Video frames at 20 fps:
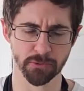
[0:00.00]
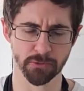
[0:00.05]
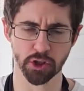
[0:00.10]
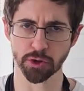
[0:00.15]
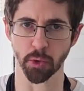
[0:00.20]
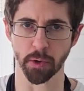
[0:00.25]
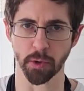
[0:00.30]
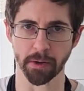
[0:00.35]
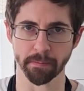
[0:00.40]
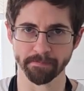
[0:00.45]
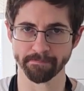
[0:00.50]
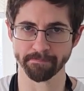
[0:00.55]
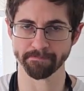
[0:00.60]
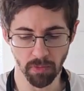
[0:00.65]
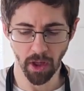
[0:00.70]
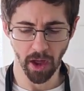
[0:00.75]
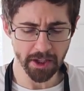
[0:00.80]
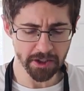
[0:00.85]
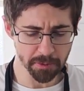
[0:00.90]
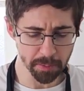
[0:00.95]
Too sweet.
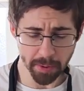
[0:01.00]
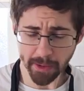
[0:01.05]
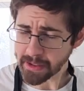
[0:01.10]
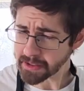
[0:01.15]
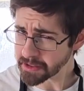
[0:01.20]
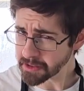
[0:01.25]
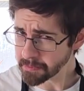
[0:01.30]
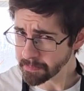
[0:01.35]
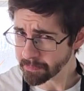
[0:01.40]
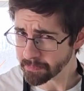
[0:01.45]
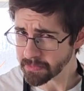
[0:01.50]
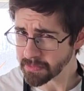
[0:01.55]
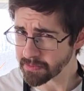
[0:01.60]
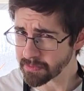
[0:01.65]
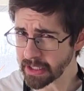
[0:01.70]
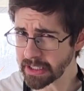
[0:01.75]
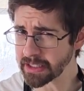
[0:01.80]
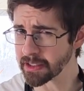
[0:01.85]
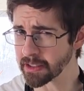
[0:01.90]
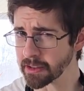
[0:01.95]
It's pleasant.
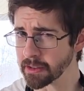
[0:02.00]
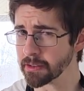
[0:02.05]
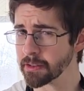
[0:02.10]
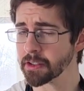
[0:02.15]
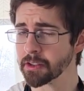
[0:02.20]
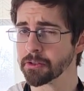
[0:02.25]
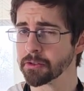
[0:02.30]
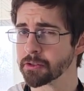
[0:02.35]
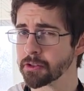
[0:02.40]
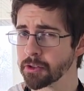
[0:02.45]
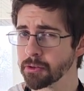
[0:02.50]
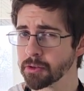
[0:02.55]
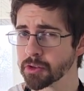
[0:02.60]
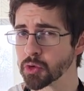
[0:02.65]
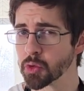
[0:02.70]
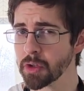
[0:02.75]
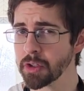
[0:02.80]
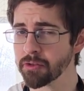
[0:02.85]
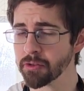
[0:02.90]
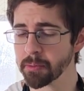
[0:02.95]
It's a little too
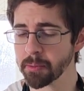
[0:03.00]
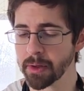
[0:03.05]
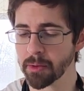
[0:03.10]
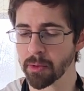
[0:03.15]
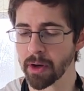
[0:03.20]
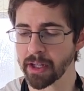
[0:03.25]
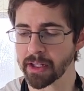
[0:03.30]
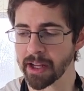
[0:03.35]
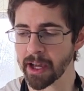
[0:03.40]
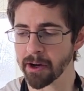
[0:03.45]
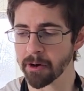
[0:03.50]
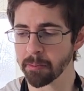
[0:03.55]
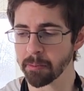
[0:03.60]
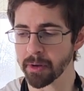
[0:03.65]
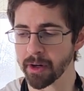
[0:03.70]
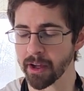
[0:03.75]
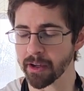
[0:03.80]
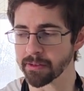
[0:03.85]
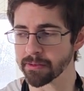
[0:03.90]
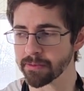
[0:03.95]
sweet for me right now,
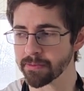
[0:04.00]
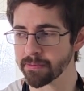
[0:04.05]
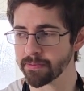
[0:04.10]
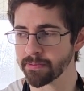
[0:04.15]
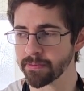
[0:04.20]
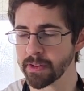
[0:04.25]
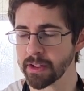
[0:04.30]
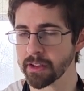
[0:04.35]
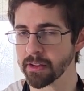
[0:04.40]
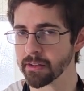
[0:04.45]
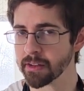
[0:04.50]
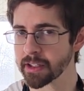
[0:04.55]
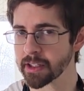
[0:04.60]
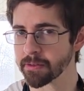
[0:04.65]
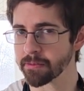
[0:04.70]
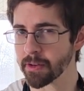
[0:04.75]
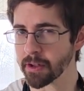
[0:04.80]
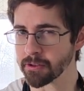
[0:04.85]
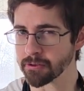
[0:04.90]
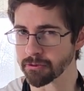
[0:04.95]
but I feel like
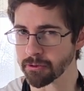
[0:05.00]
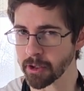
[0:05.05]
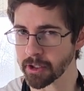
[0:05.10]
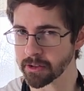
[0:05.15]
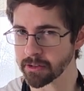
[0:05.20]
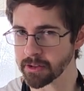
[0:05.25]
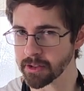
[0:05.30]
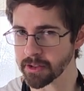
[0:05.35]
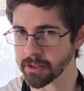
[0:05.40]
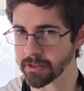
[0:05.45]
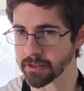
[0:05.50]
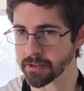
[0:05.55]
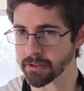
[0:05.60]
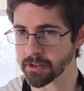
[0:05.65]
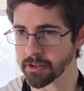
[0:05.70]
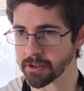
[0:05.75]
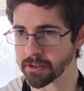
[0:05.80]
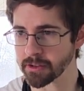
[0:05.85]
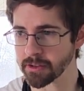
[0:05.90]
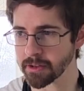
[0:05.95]
if I drink this
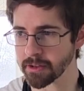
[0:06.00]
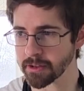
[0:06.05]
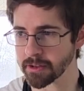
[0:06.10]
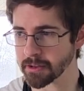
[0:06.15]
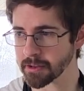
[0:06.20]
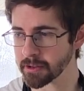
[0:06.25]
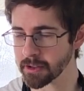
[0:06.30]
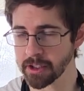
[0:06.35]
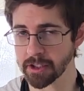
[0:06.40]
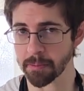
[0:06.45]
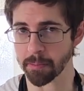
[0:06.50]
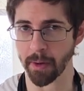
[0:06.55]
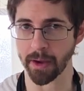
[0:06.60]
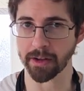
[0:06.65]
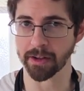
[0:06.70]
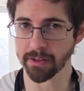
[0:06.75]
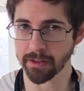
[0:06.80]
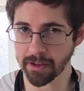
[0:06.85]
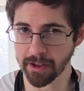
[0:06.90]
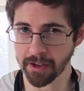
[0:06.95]
just
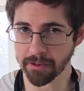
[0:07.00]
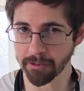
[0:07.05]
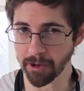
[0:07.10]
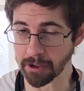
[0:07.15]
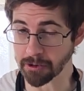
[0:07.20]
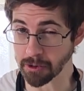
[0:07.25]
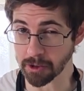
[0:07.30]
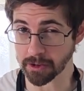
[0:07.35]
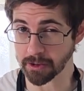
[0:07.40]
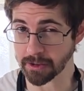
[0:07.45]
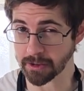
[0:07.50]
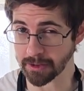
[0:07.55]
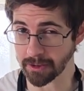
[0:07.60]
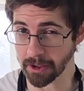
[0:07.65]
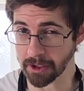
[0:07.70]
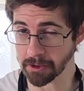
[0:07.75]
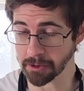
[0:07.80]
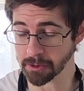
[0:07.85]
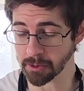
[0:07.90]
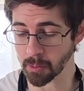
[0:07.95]
independently, if I drink this
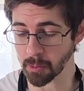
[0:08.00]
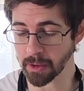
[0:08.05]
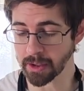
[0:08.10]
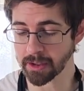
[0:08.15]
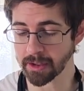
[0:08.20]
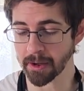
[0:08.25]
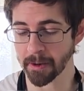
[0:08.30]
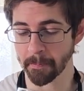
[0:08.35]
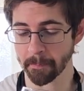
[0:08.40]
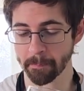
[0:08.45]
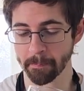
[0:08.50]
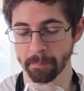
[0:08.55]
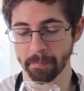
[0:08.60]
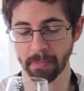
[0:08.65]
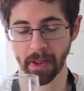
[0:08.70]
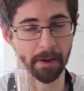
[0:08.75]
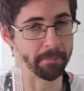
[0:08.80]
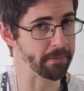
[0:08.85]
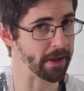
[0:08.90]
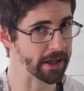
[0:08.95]
later in the week,
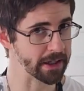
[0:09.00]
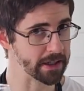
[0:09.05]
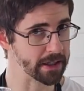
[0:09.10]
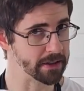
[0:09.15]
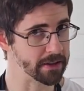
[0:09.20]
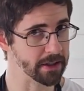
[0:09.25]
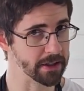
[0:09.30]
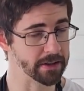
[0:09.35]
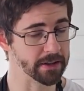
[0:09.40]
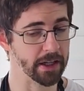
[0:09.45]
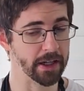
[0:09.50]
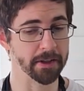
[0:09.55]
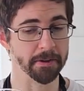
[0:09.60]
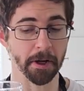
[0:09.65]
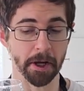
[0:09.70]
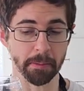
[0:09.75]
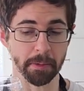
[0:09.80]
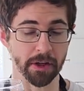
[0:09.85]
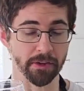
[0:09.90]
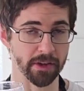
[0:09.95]
I'm not going to think that.
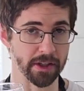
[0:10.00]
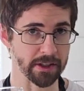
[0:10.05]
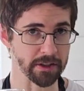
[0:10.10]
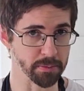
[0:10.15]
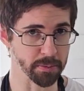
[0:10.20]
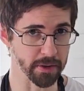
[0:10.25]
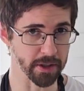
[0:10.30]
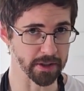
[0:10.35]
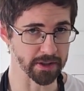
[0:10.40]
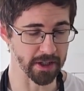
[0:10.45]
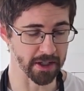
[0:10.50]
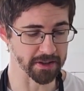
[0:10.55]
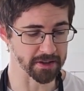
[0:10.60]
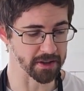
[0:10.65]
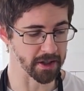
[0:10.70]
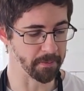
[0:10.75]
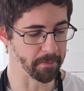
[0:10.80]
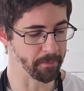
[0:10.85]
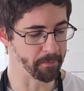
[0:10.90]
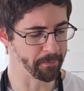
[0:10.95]
I'm going to think it's pretty
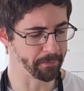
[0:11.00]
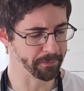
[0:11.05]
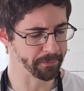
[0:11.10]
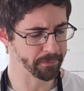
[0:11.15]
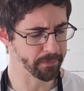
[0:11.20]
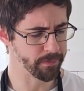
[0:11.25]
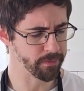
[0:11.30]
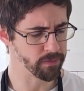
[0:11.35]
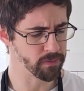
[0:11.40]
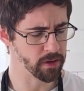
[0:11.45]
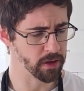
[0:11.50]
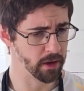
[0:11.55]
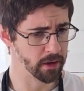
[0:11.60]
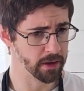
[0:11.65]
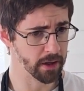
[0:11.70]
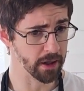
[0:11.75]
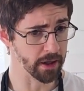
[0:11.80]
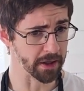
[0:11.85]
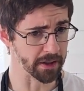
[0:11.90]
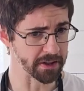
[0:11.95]
tasty,
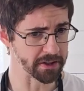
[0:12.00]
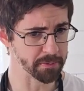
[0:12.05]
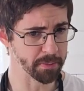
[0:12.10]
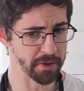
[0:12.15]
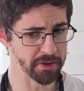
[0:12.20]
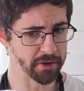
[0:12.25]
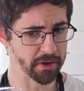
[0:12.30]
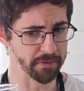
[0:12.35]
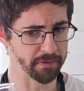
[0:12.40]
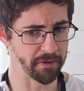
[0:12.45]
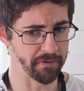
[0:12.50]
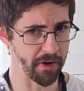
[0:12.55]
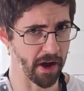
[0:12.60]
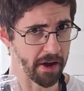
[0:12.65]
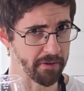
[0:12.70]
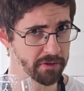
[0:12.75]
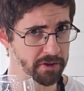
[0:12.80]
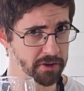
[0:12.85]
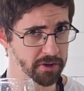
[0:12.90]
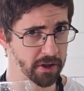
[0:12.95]
especially if I
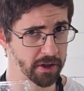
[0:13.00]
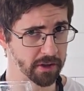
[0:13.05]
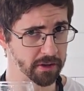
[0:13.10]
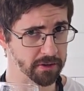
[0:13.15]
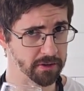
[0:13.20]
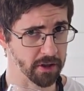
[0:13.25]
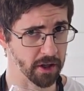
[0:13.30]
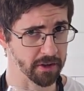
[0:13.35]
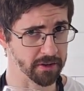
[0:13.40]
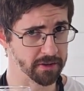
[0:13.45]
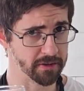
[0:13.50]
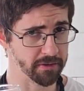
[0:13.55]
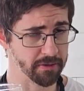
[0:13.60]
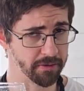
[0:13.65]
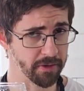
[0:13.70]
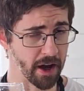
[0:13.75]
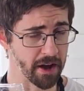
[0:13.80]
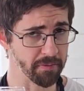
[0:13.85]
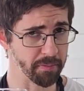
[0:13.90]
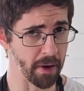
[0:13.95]
haven't drank just
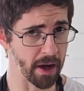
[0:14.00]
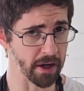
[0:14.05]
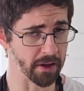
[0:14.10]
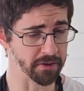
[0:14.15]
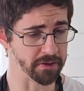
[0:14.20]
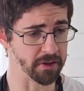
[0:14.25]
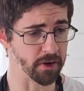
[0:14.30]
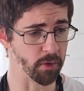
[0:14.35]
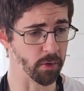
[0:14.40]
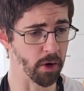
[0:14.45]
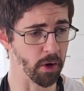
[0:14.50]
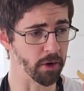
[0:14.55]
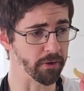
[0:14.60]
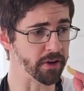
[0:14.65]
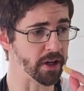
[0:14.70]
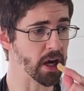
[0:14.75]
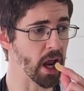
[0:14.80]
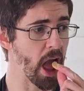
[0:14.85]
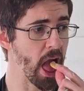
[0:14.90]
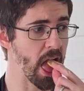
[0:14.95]
5 bottles in a row of
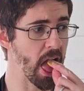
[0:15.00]
it.